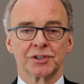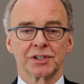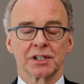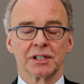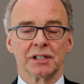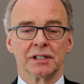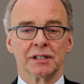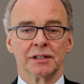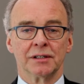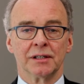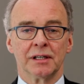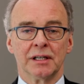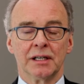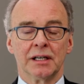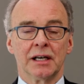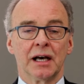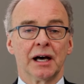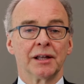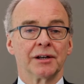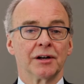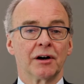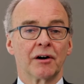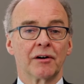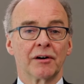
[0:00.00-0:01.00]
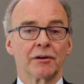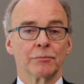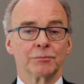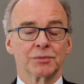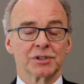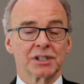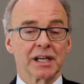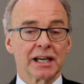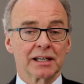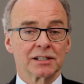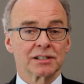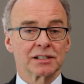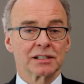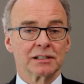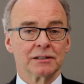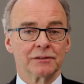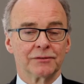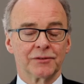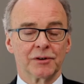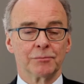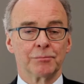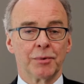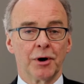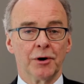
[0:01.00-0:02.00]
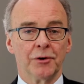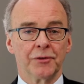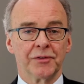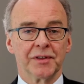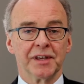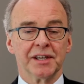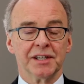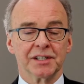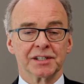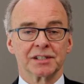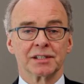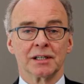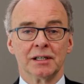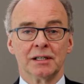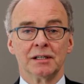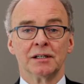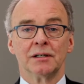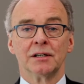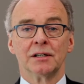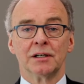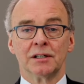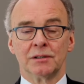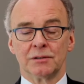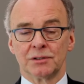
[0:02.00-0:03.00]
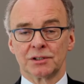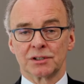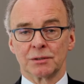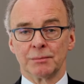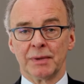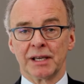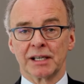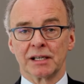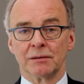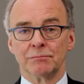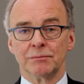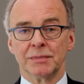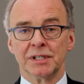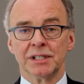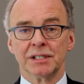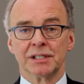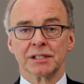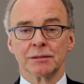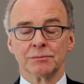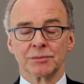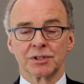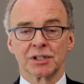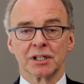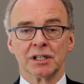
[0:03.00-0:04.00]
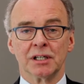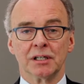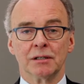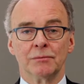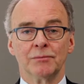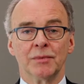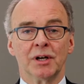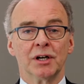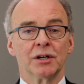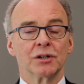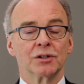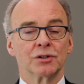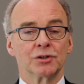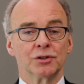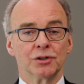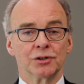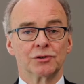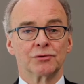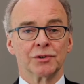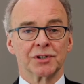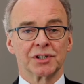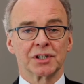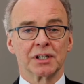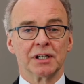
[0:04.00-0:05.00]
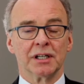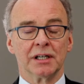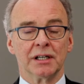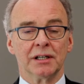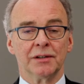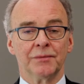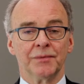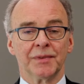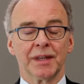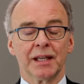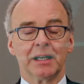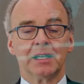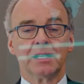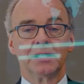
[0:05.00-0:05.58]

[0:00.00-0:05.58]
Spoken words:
return. And our objective for both is to make a medium-term good return.